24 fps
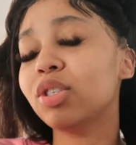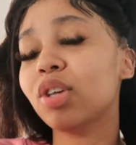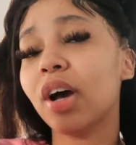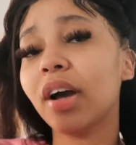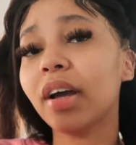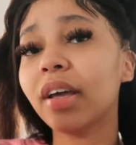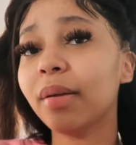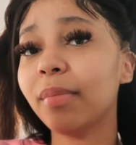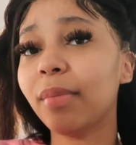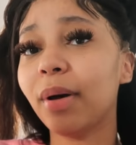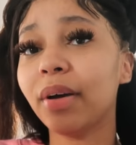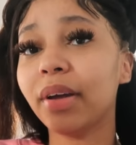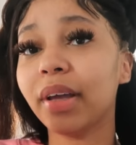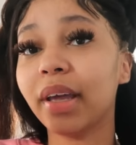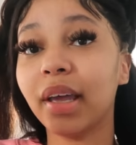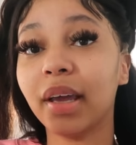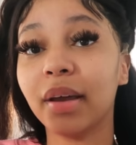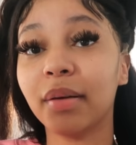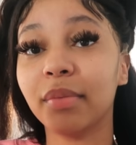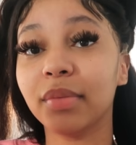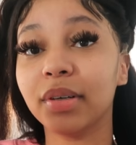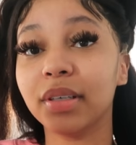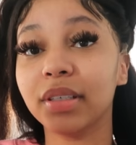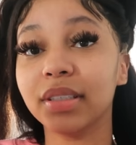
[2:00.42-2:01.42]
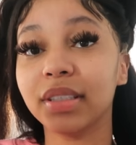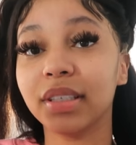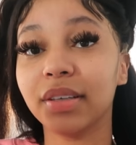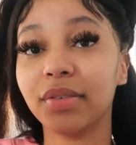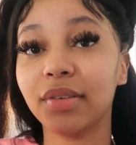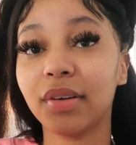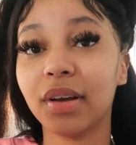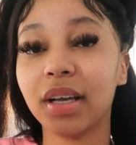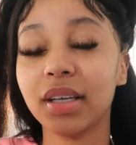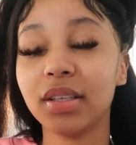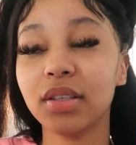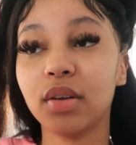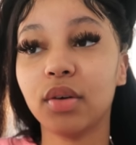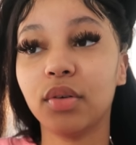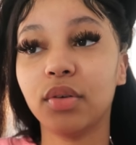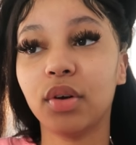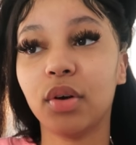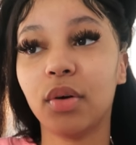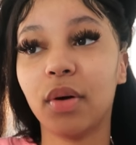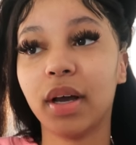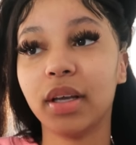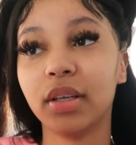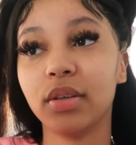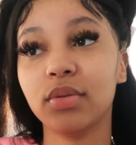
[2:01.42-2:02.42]
Talking about cameras, if you guys don't
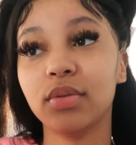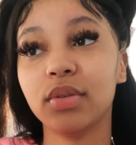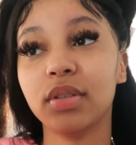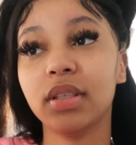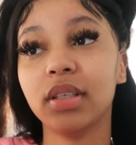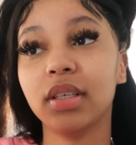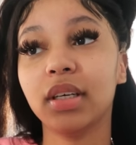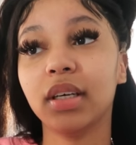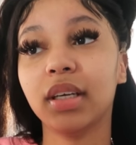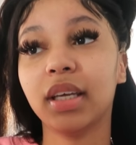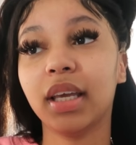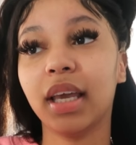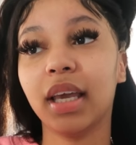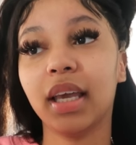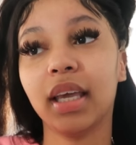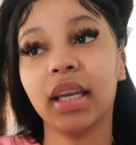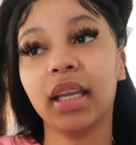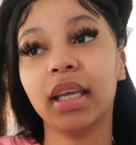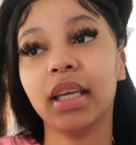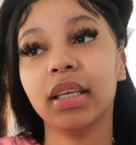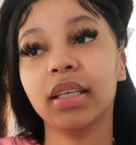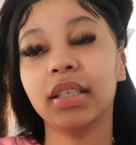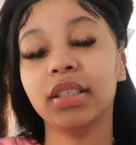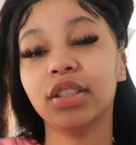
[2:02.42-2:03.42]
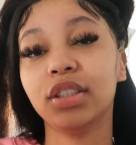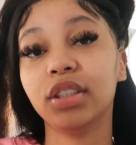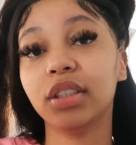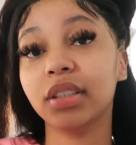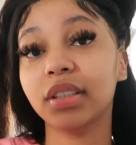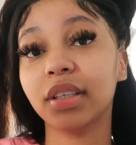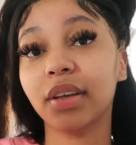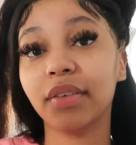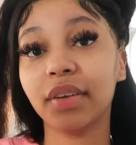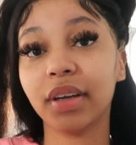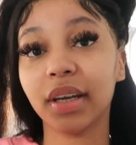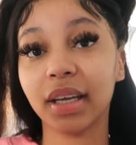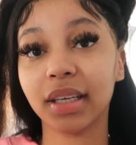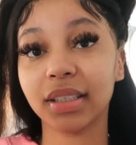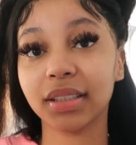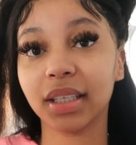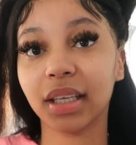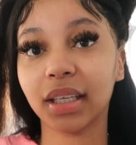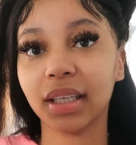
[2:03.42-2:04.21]
know, I use the Canon G7X.